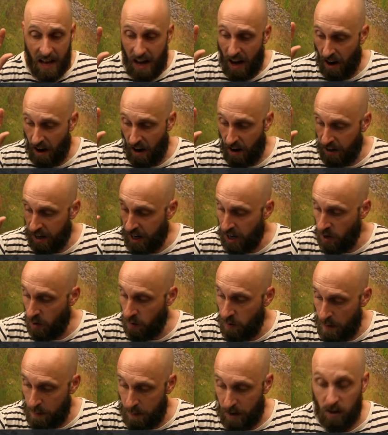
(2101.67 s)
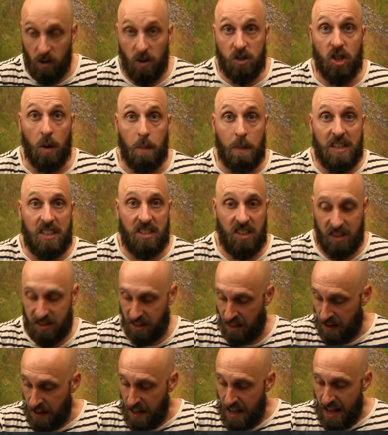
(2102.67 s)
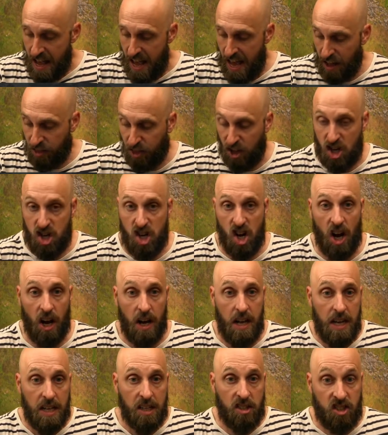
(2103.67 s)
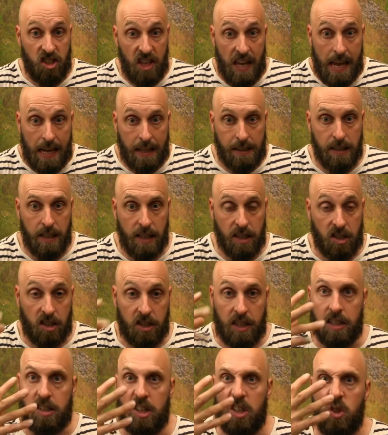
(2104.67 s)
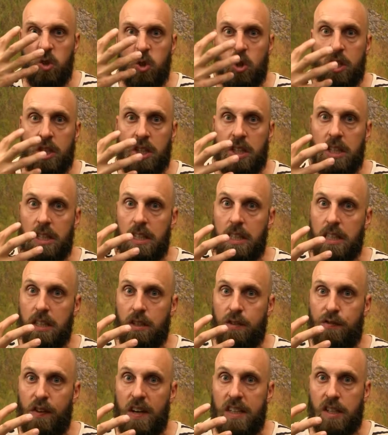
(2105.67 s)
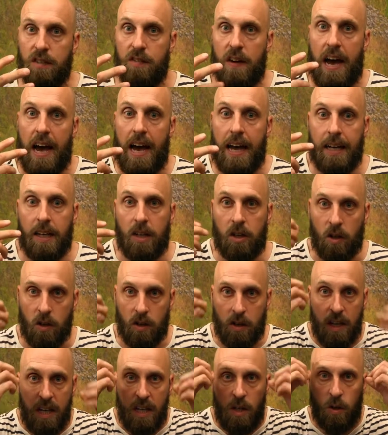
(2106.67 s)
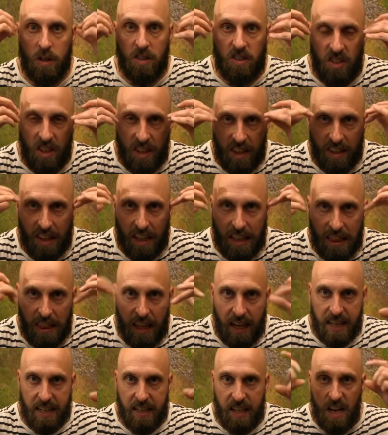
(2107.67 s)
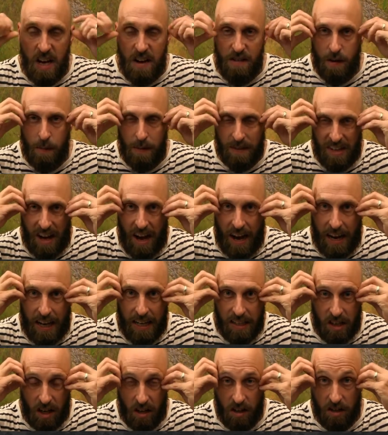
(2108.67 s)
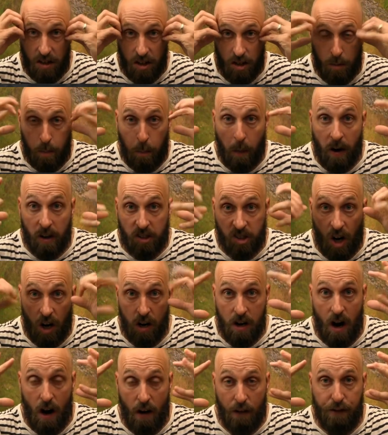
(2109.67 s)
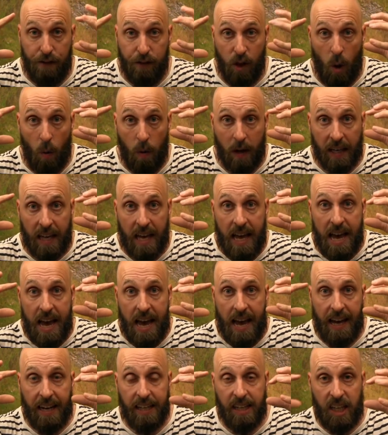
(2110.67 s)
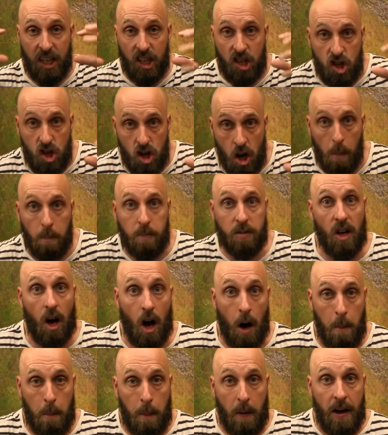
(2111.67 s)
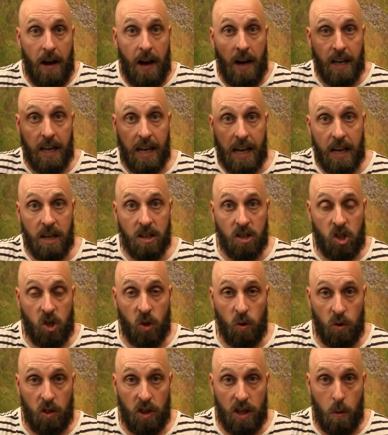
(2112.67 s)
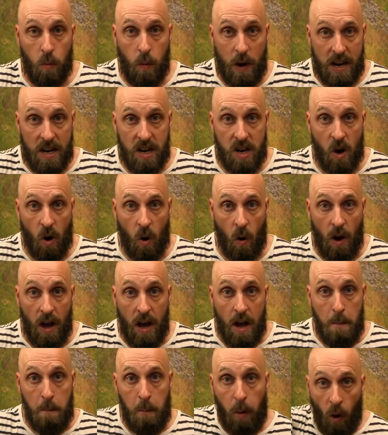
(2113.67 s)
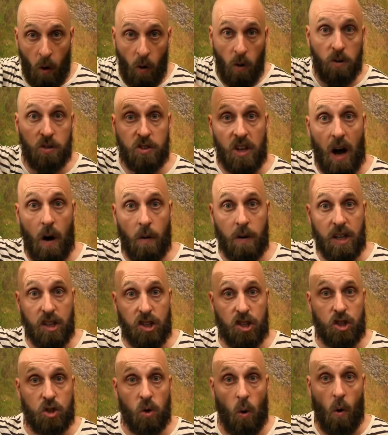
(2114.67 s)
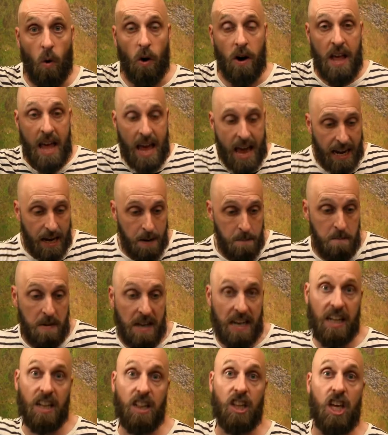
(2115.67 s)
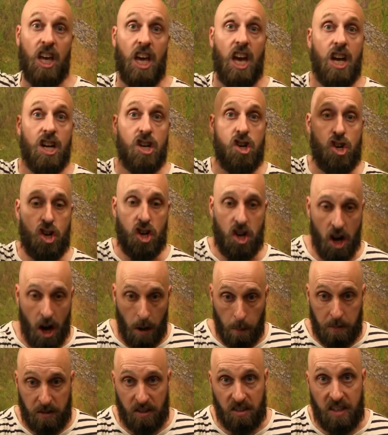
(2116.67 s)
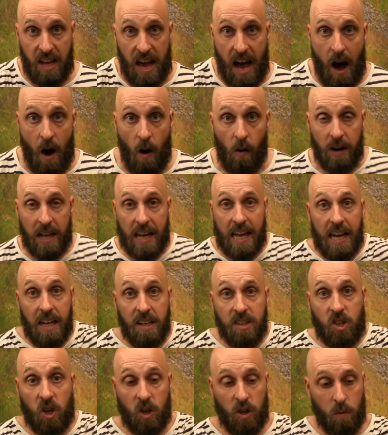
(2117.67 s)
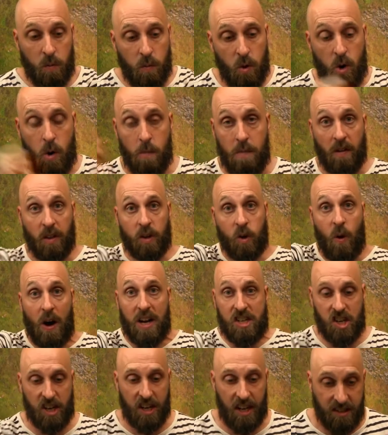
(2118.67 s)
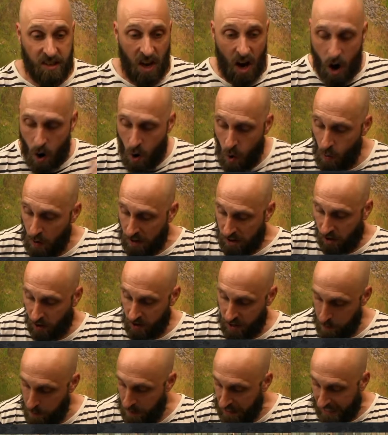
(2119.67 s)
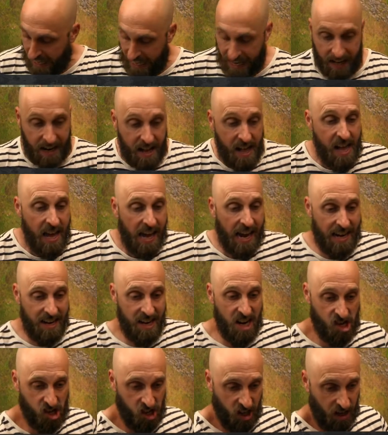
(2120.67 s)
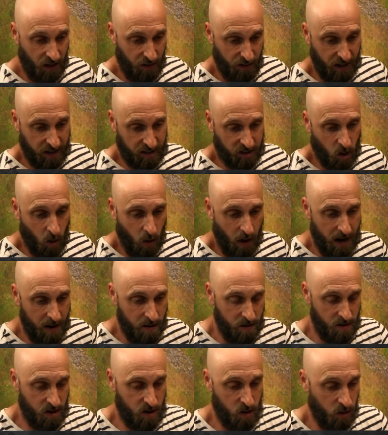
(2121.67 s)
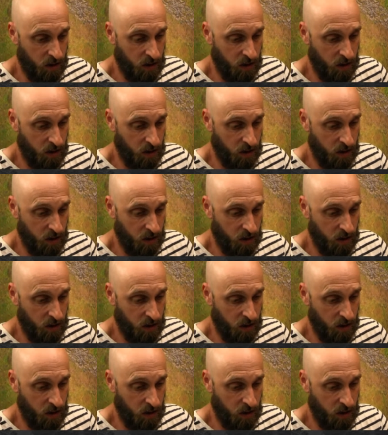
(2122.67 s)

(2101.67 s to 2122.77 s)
our hero Rebuna looks up and he sees that Aethersha, seeing this, gets a look on his face of anger. You can see that the light from his eyes, the sparks are now flowing, and he jumps up into the window, pulls out his sword, and immediately jumps down into the room. Now the question is, who is going to begin initiative? Let's go ahead and do